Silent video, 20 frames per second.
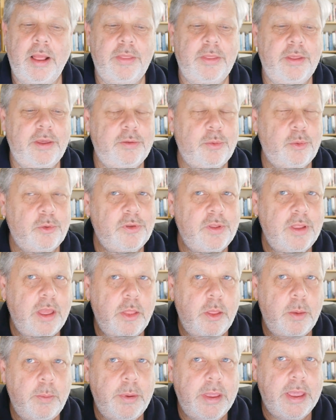This wasn't
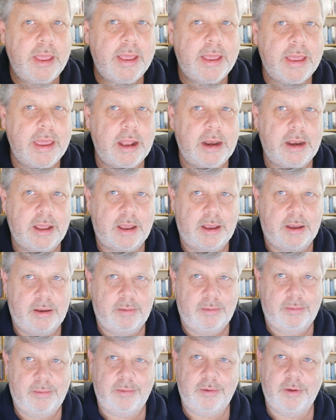at the beginning
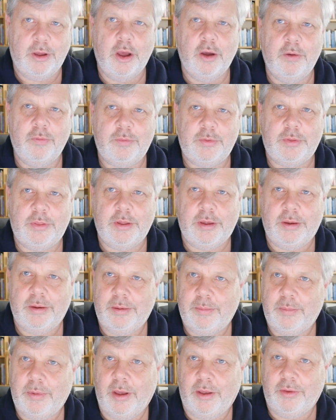of the
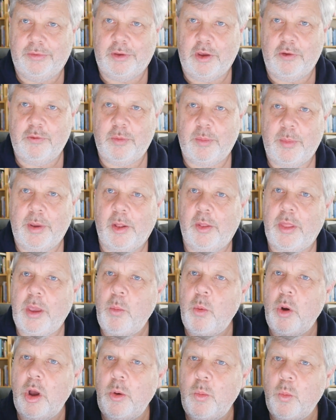Passover meal. They
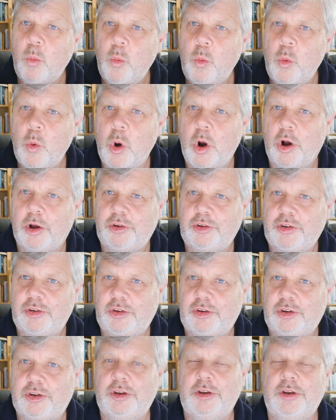weren't
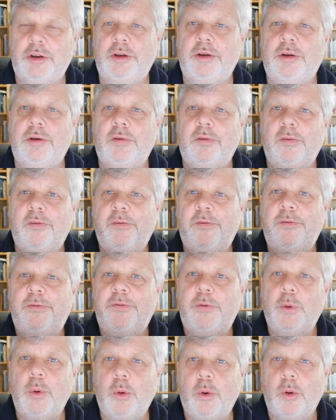washed
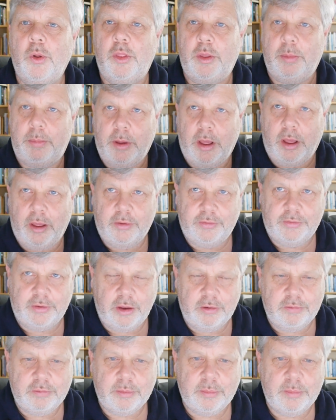for the
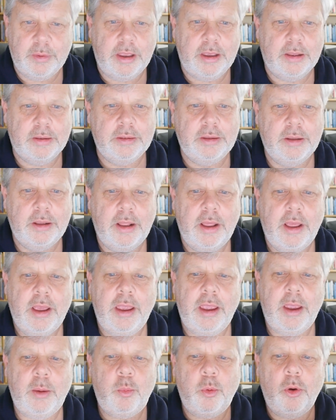Passover meal.
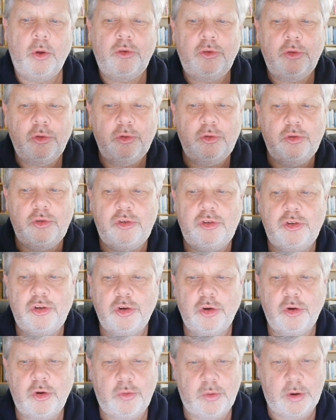It was
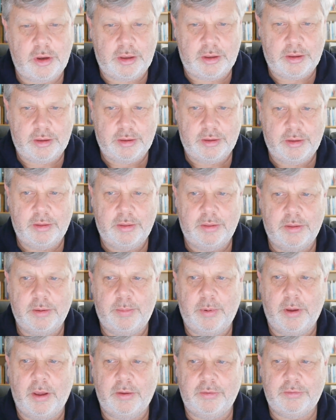during the
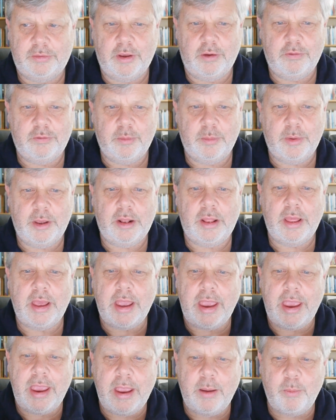Passover meal.
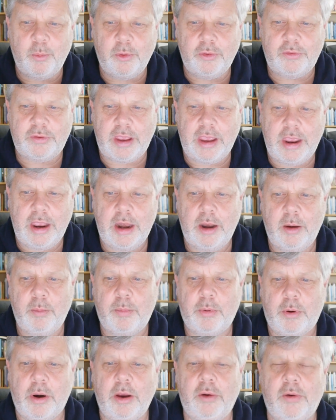It was in
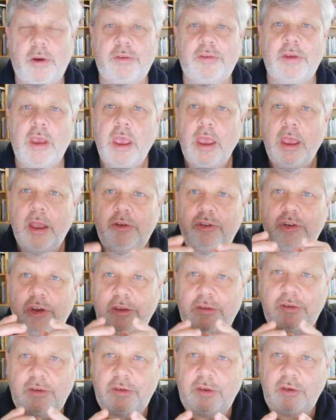progress.
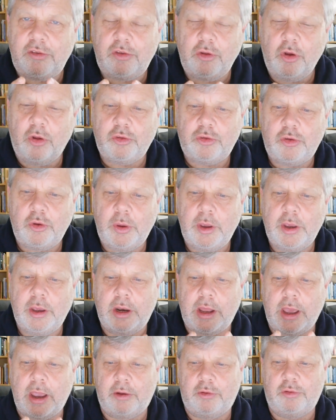Jesus is not doing
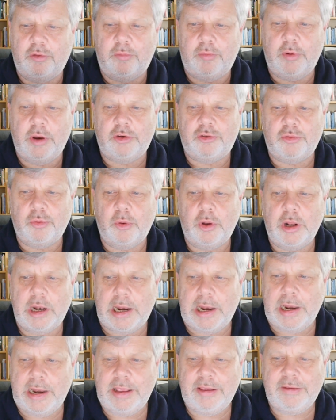an act of ritual
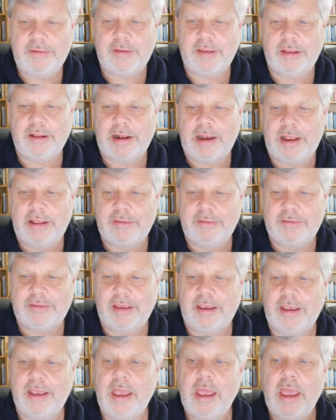
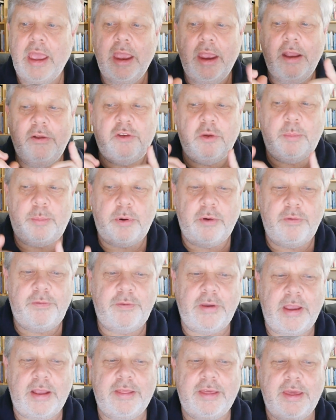cleansing. It's a
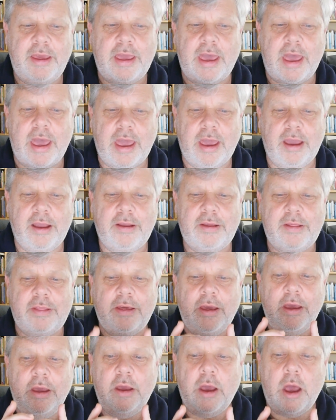prophetic
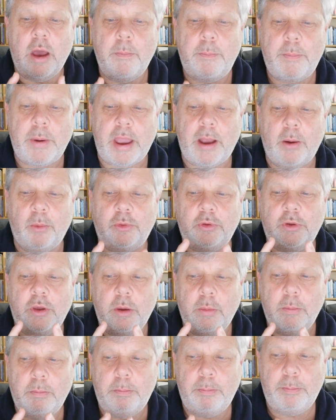act about
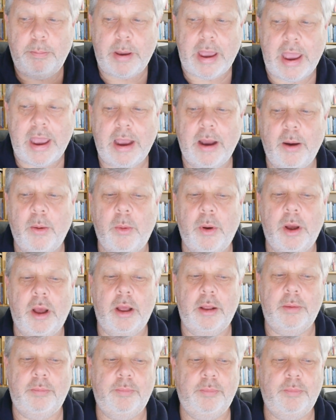power.